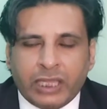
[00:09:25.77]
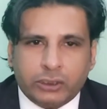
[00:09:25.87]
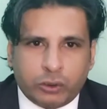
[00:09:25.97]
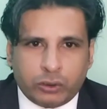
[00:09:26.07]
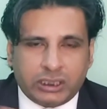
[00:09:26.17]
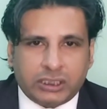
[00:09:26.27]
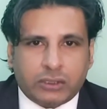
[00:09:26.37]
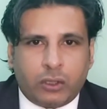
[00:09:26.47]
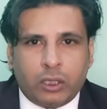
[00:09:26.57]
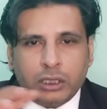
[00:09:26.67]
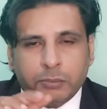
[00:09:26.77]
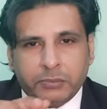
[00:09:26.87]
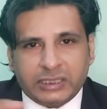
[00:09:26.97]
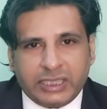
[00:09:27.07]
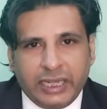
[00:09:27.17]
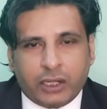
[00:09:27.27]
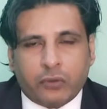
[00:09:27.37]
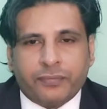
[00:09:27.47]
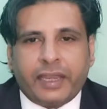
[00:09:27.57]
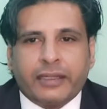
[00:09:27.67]
So this is called mistake
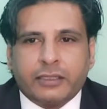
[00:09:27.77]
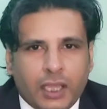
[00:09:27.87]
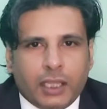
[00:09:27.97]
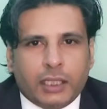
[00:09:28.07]
of act.